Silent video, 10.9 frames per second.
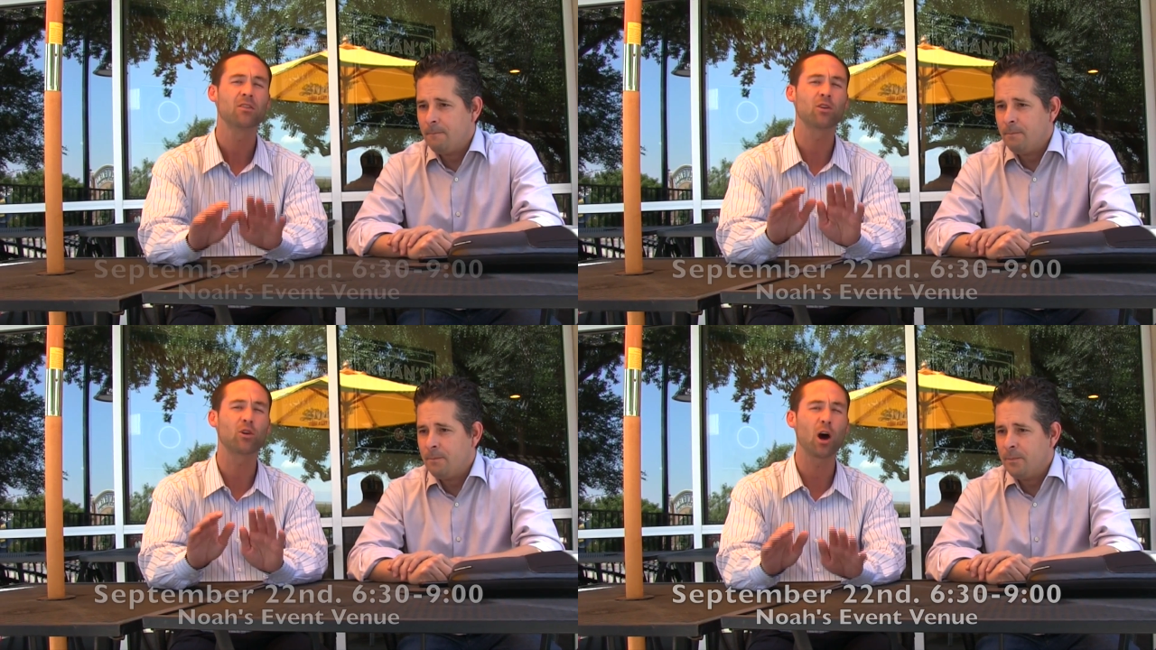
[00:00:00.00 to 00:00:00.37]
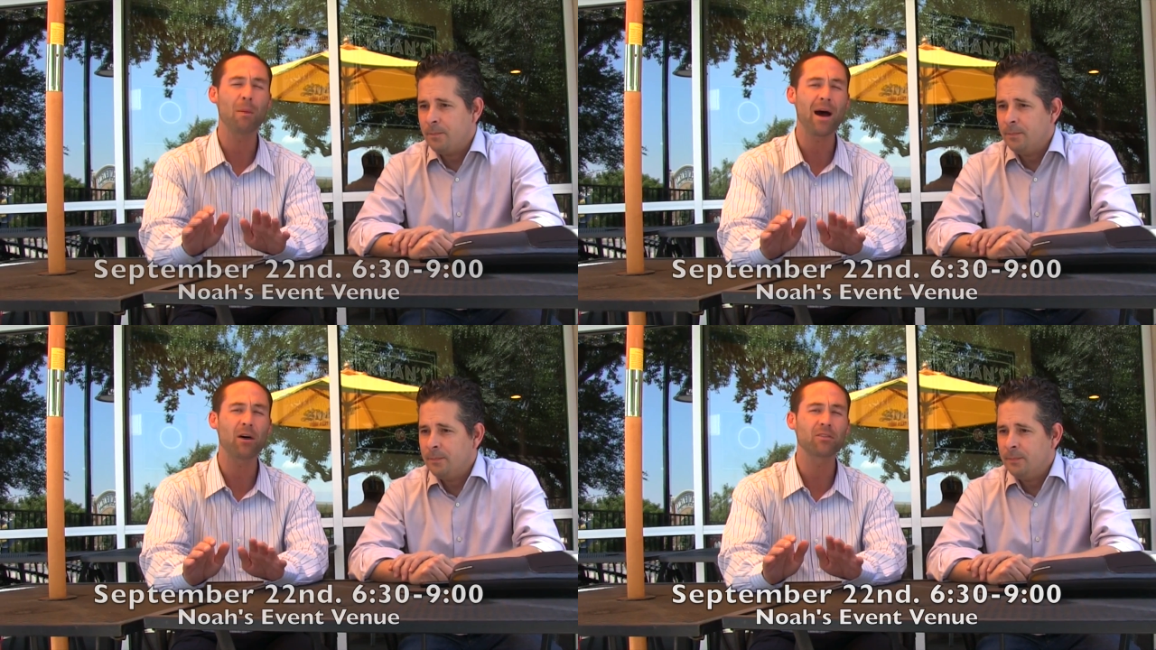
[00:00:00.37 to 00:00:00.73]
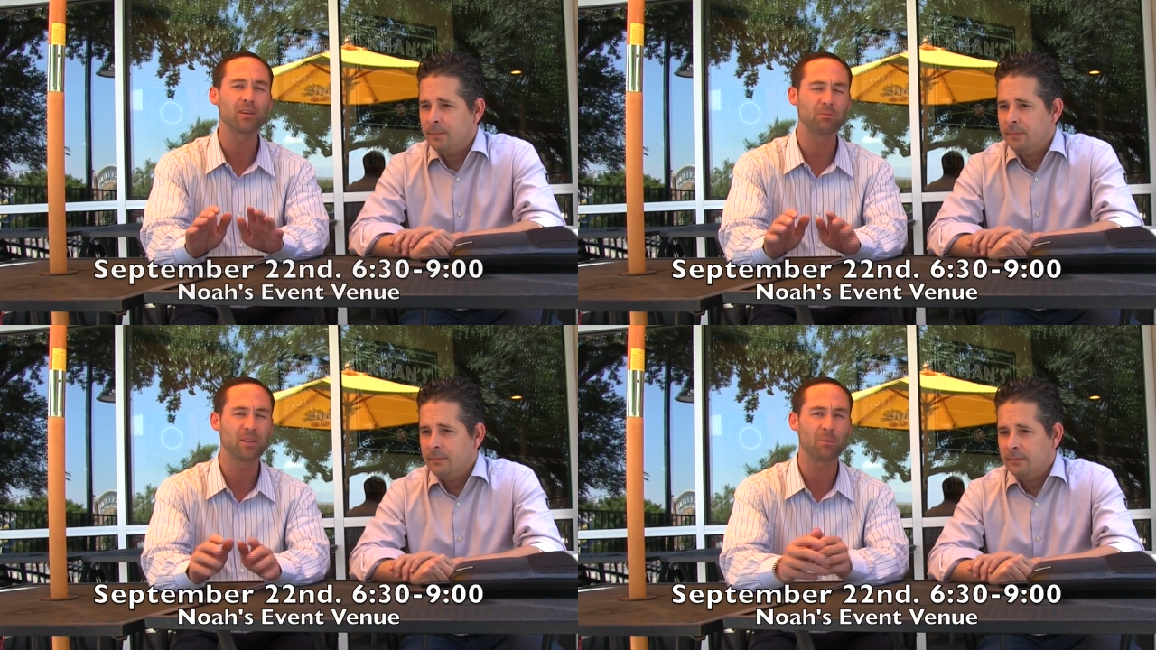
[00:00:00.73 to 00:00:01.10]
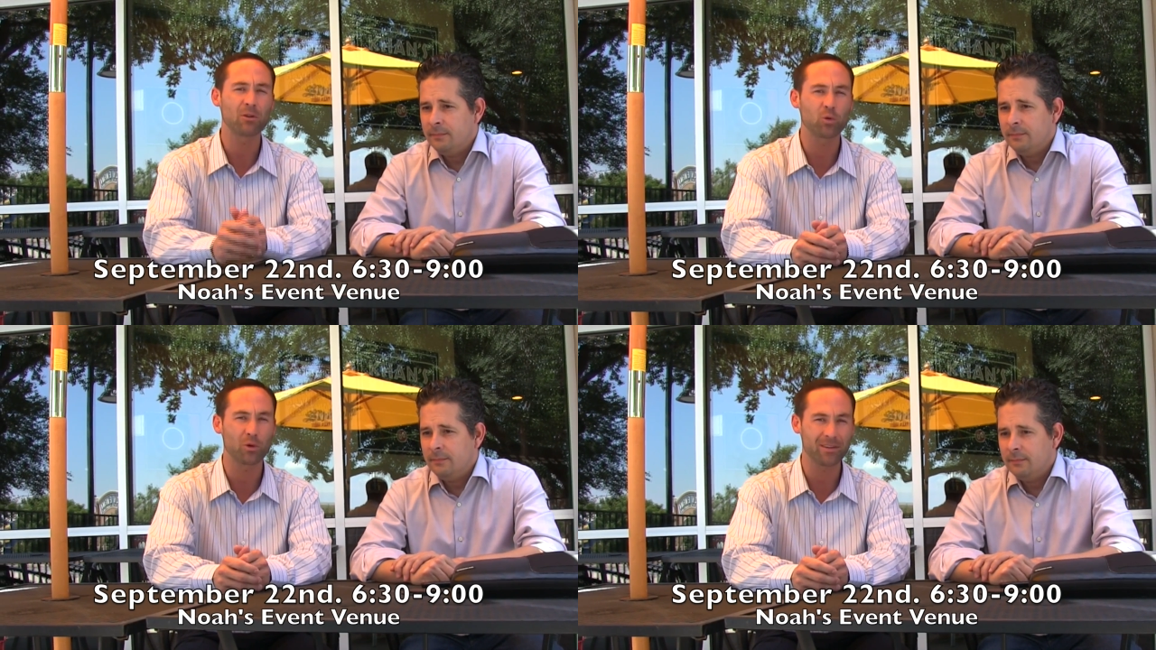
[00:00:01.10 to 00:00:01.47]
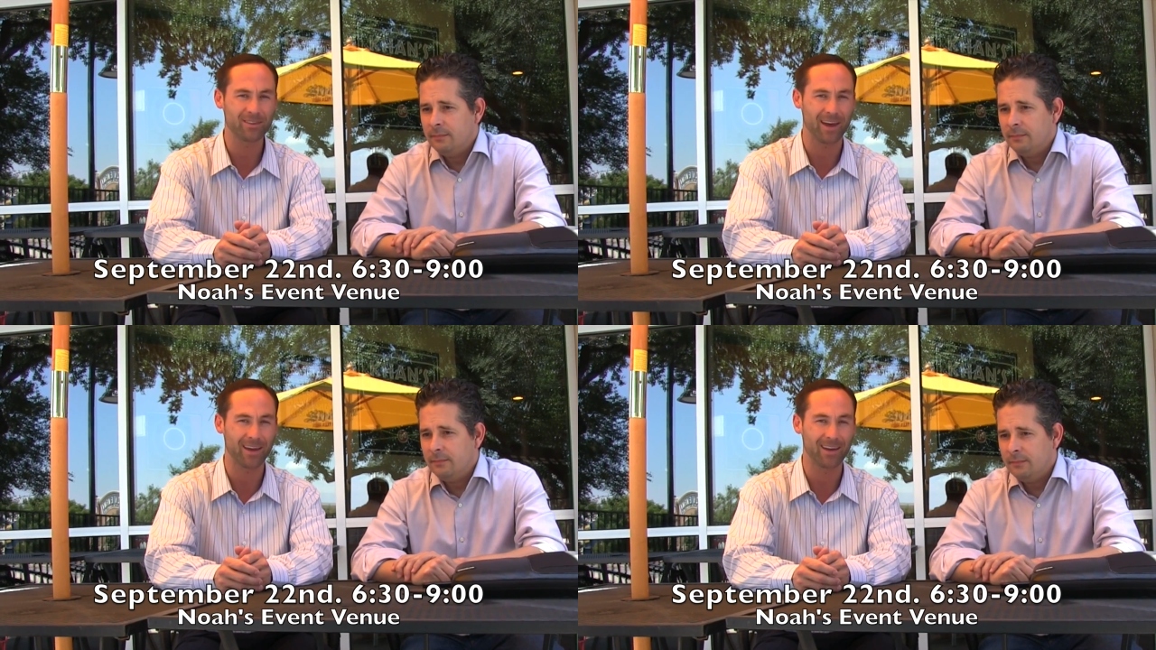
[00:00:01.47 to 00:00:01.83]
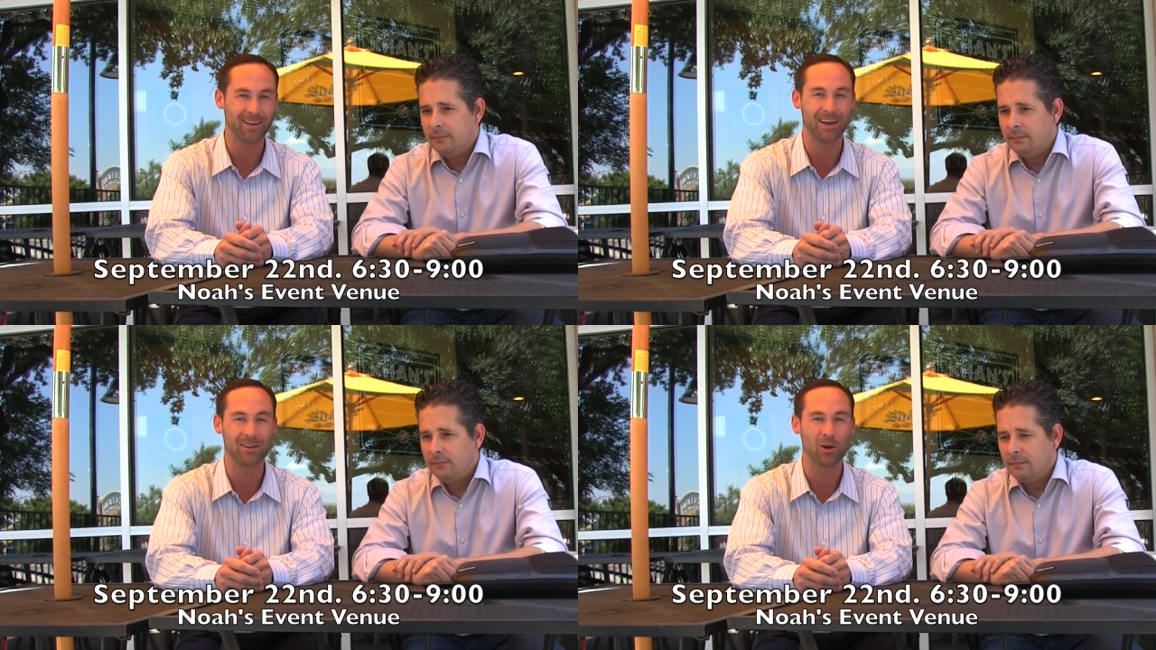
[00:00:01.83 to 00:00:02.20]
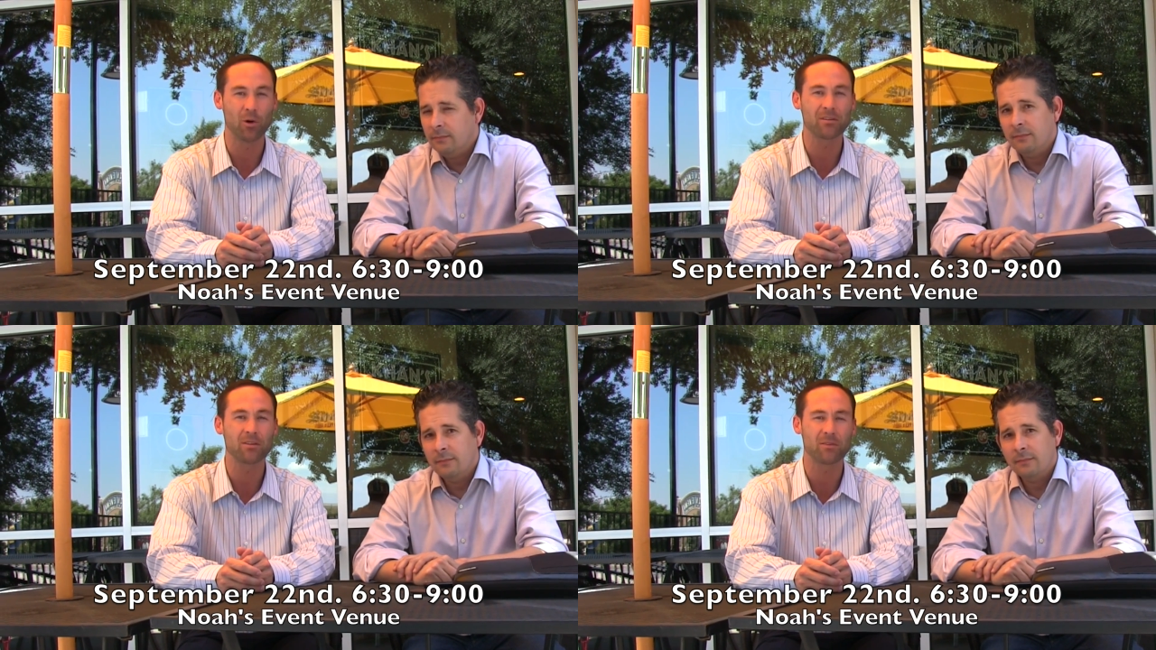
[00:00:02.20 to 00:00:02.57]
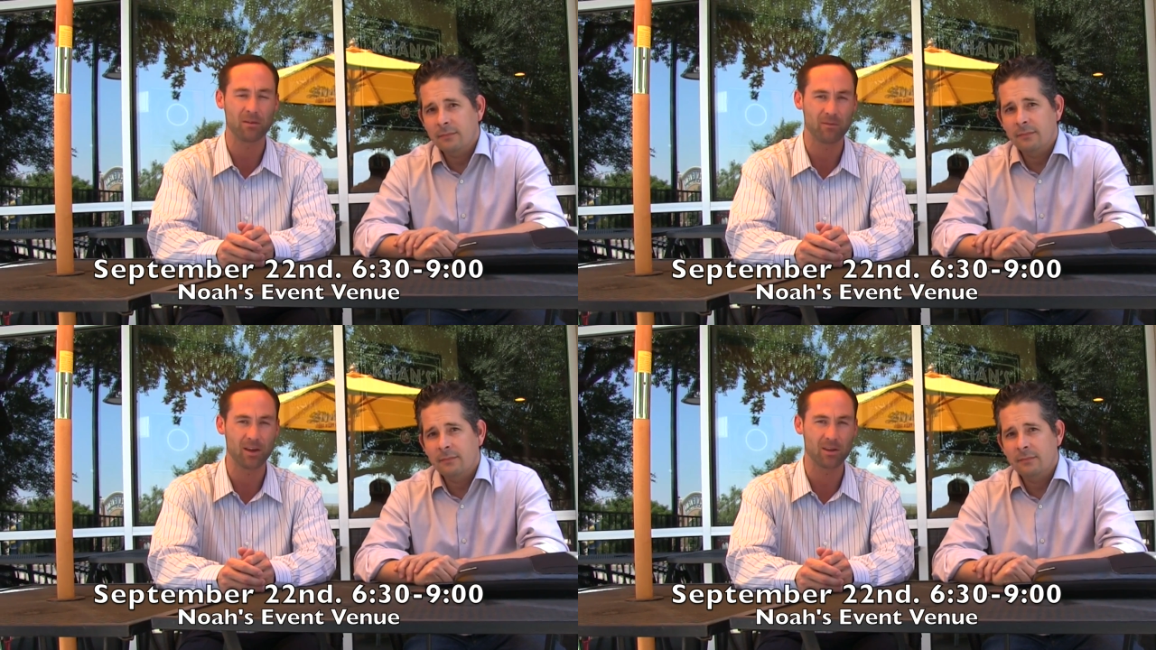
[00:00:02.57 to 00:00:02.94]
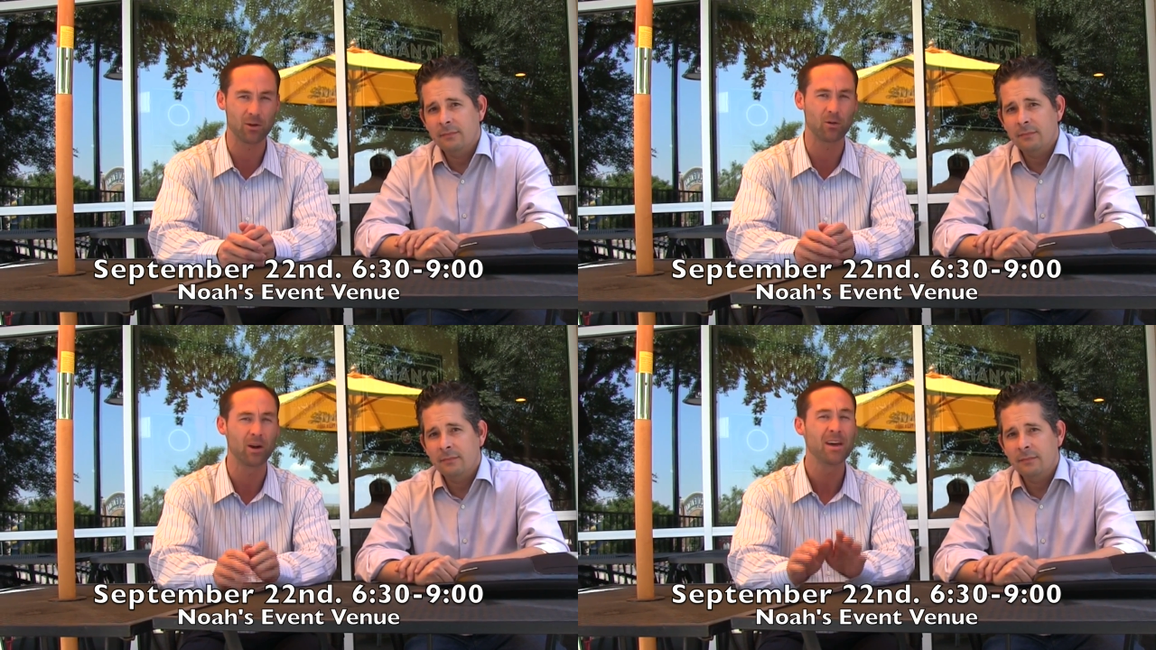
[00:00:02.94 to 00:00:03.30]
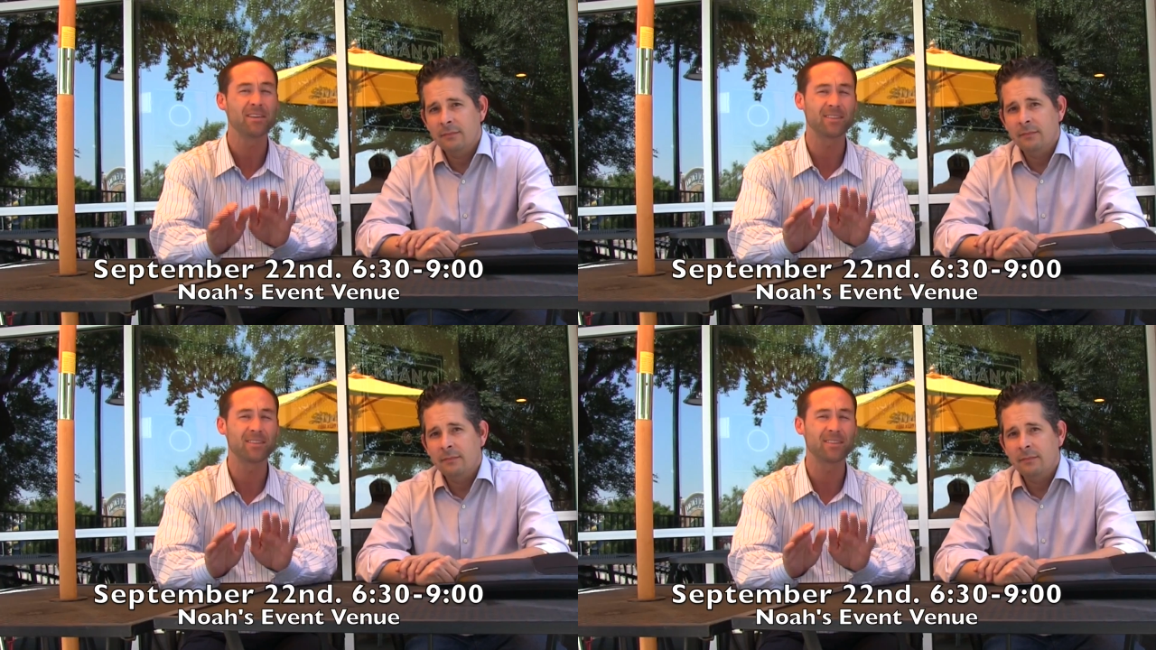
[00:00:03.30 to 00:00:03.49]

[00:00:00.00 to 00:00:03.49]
Speaker 1: So come out September 22nd at Noah's event venue.